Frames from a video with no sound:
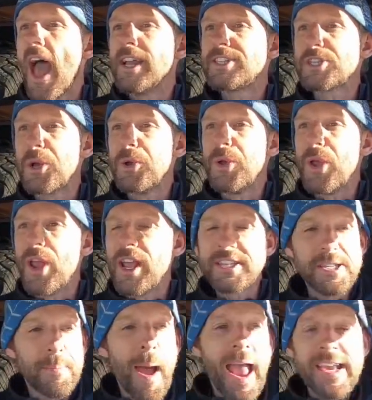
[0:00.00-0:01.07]
And so
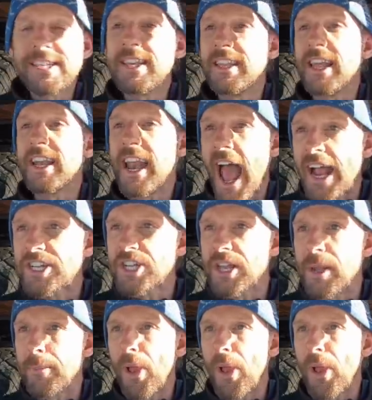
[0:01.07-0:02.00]
it's amazing that it actually